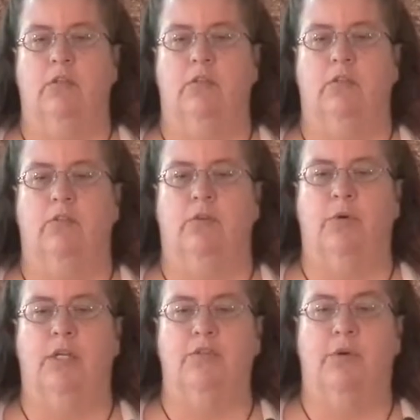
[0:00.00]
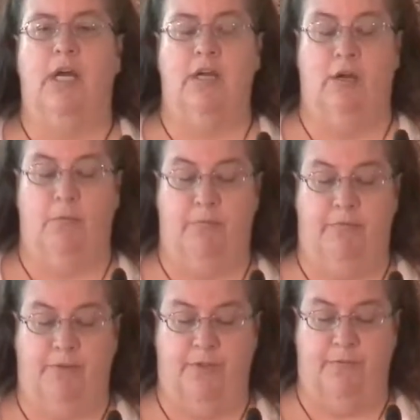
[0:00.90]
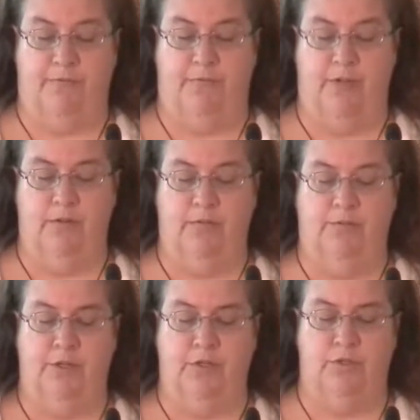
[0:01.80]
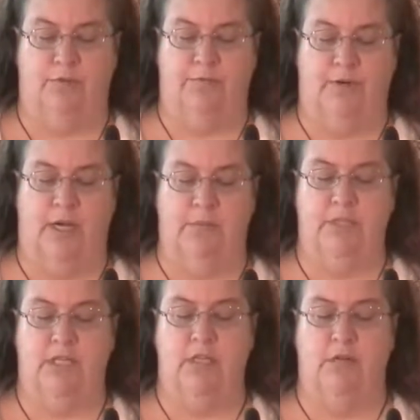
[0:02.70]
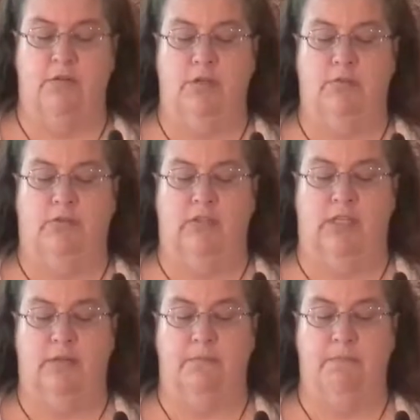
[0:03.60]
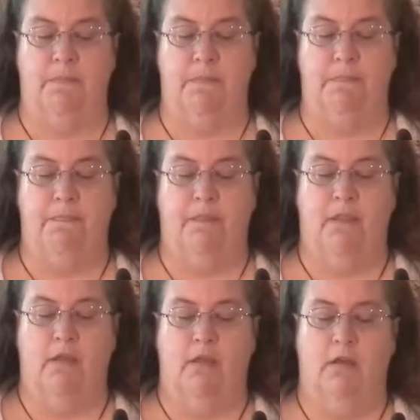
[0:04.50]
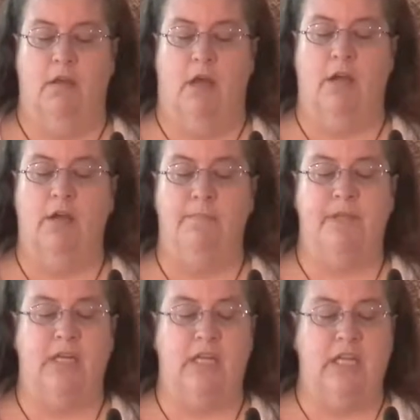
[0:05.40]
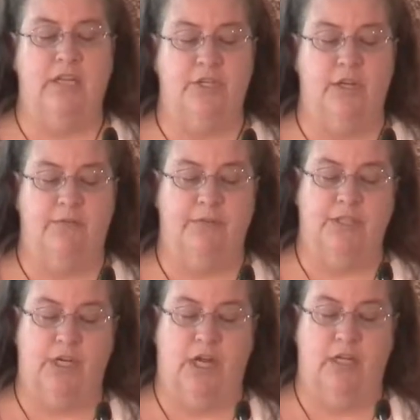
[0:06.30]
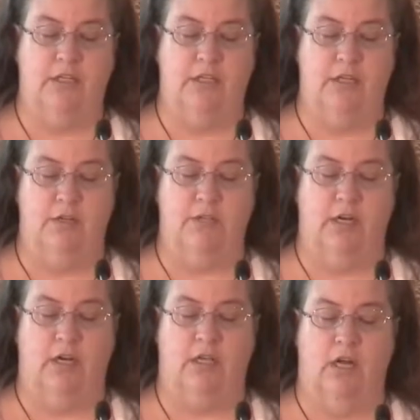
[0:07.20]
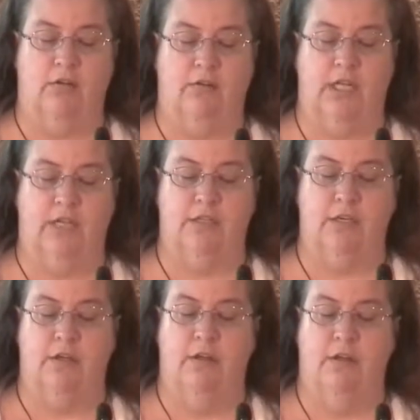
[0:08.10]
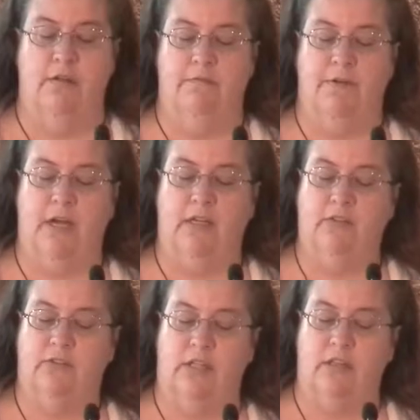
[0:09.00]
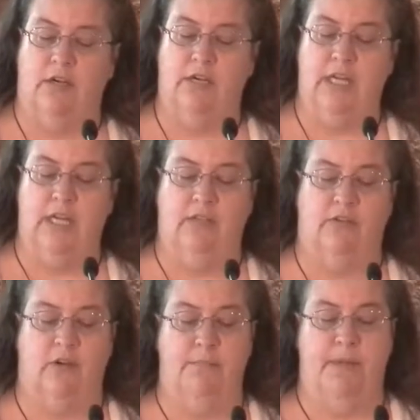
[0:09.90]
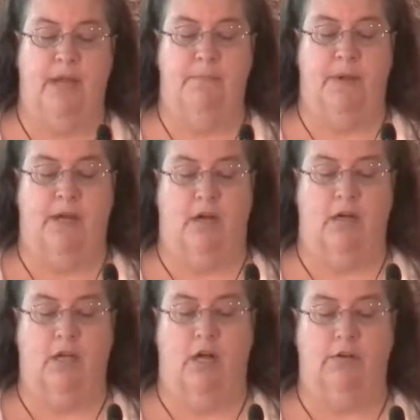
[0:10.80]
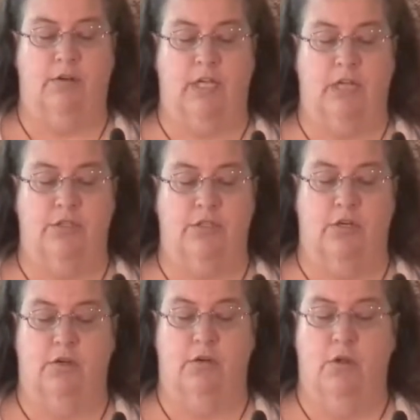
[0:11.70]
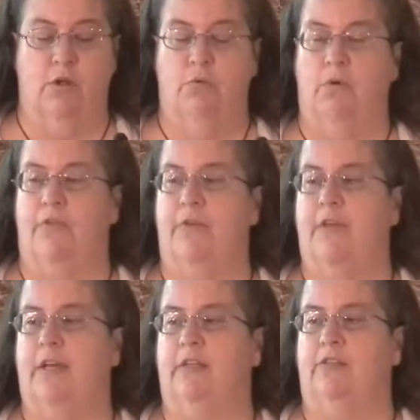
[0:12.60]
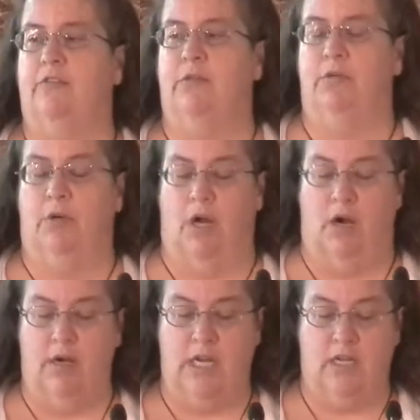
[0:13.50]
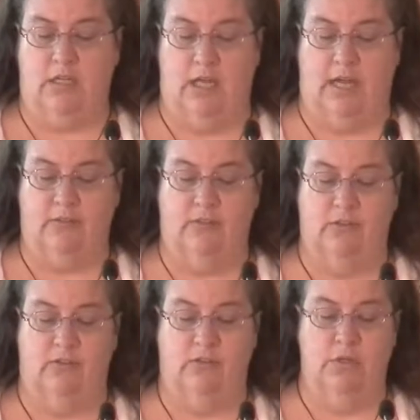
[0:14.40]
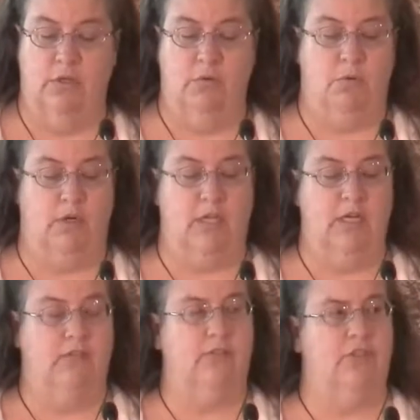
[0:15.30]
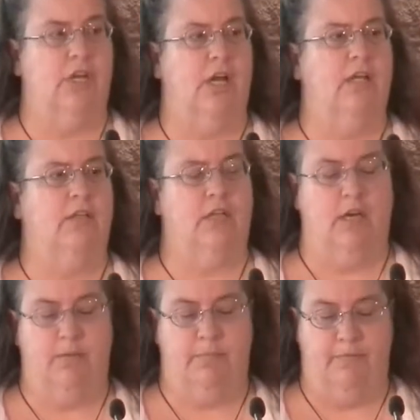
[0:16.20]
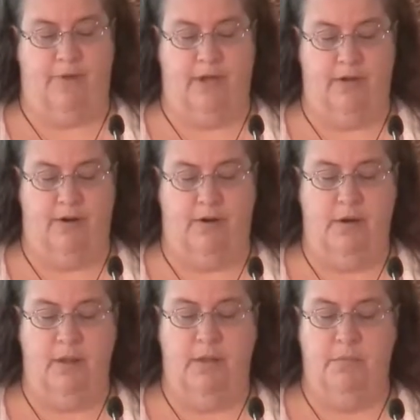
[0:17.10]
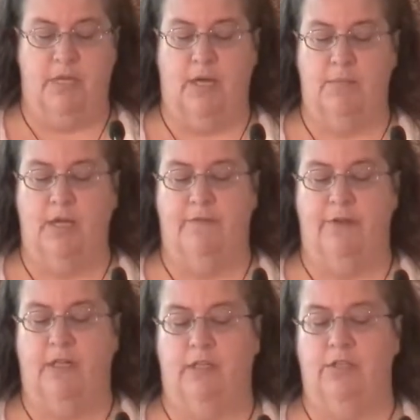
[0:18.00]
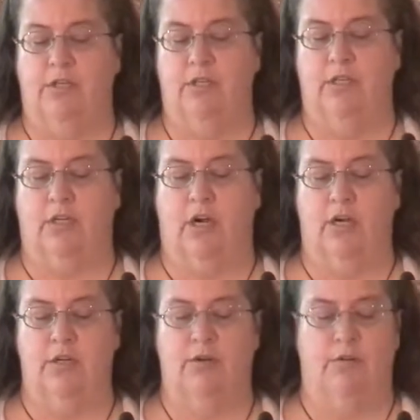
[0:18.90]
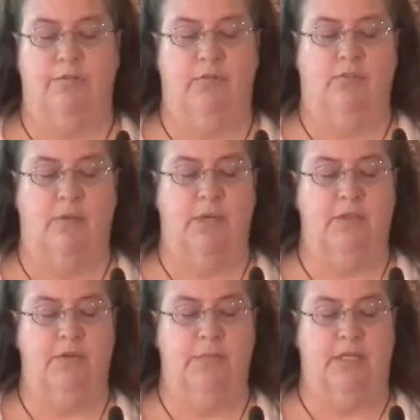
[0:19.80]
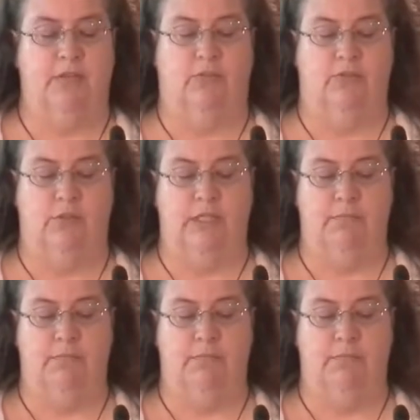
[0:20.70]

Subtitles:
So what do I hope for the future for MDUUC? I hope that each and every child and youth in our congregation finds that their needs are met by our congregation, whether that is through RE classes, working as a child care provider, becoming a volunteer in the garden, or through some other ministry.